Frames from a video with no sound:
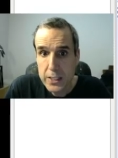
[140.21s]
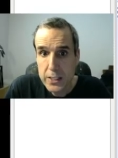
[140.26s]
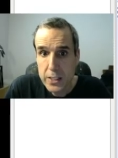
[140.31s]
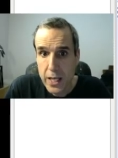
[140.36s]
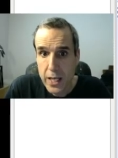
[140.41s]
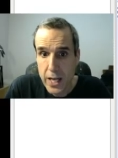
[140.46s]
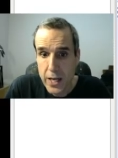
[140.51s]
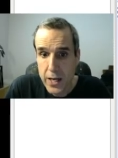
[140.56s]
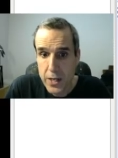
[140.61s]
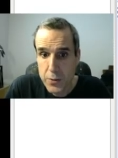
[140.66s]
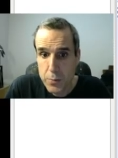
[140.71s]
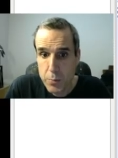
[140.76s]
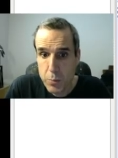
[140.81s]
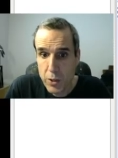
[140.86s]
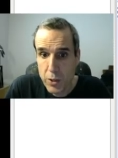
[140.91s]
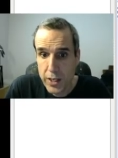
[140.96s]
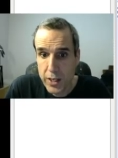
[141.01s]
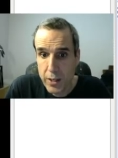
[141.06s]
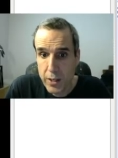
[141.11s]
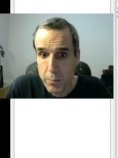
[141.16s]
And it's
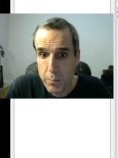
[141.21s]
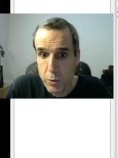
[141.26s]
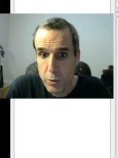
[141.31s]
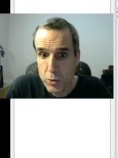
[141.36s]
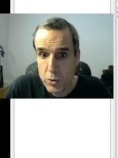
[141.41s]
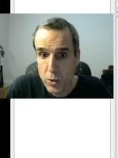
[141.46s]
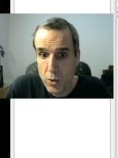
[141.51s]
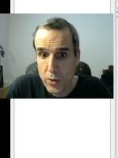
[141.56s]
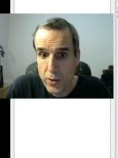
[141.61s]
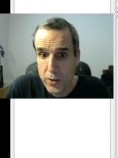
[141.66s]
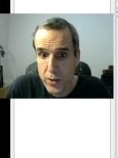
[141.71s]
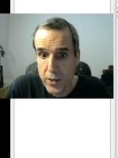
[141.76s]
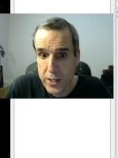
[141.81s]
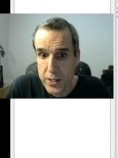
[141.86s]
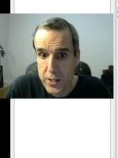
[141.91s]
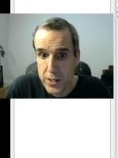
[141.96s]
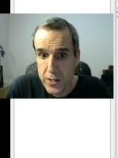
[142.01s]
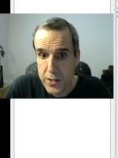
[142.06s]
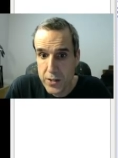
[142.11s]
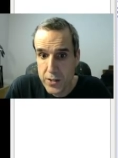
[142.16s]
putting a bootloader
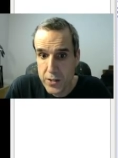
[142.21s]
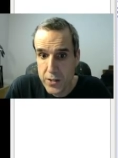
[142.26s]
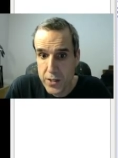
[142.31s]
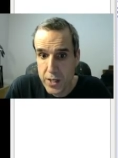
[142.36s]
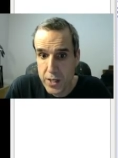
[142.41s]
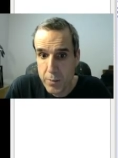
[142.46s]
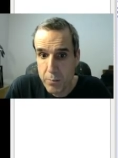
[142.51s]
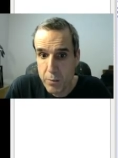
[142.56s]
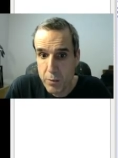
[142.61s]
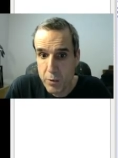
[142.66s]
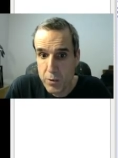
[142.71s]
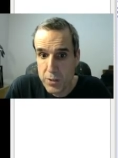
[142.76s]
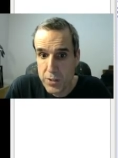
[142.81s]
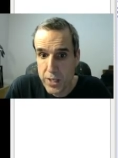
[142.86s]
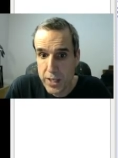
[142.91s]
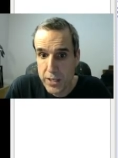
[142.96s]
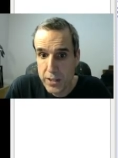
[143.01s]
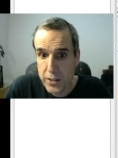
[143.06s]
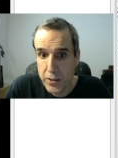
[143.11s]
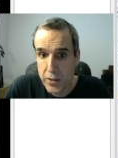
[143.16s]
into the C boot
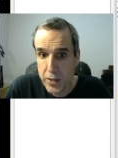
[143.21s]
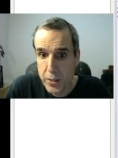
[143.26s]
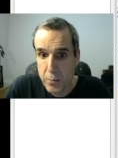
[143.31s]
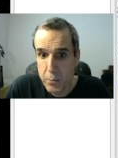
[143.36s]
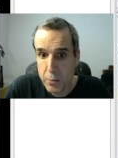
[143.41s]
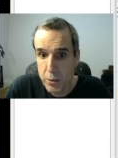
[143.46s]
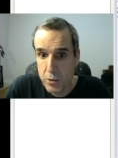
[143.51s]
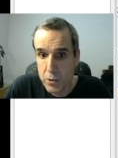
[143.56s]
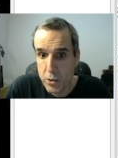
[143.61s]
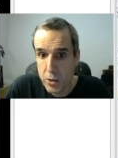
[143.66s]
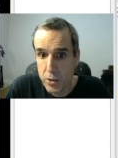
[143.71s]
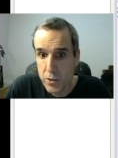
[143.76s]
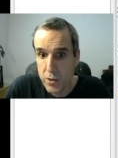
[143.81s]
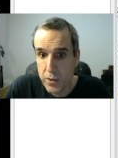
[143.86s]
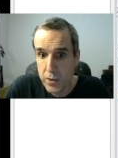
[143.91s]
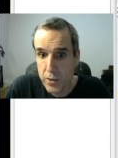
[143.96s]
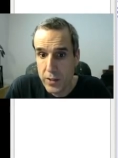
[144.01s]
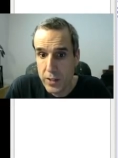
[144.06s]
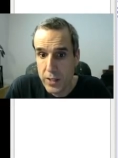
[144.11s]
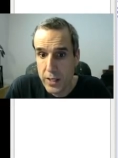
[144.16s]
sector and a
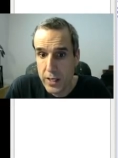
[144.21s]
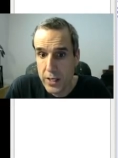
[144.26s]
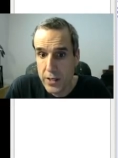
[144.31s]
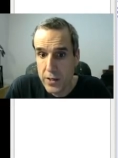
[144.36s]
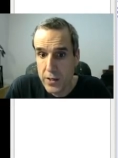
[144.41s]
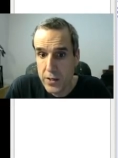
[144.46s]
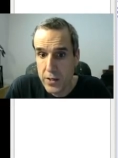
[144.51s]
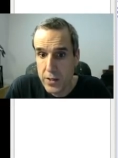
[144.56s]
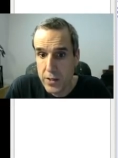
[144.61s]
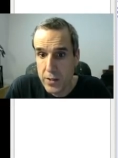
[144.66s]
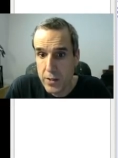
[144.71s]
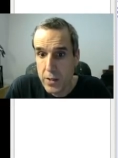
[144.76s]
bootloader into the